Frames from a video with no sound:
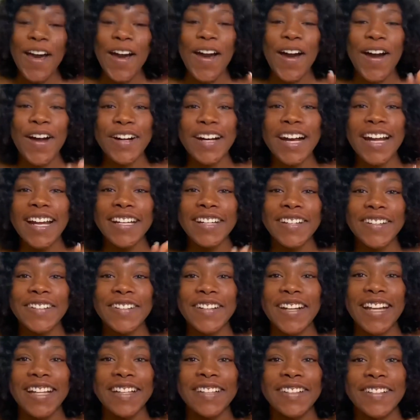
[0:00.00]
All right.
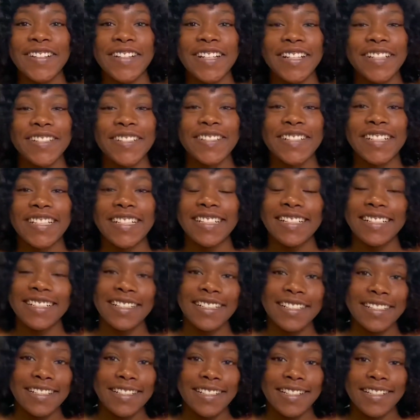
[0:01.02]

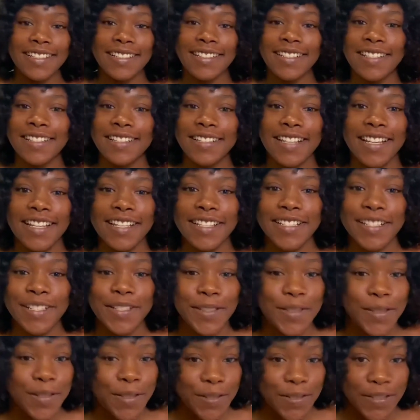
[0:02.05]
Let's get
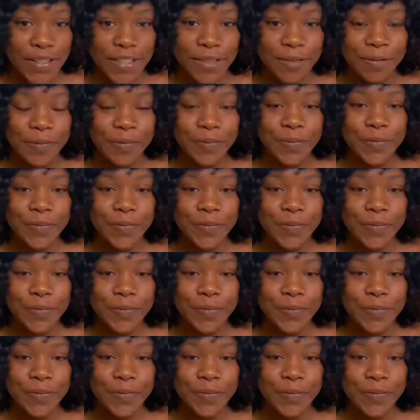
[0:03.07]
into it.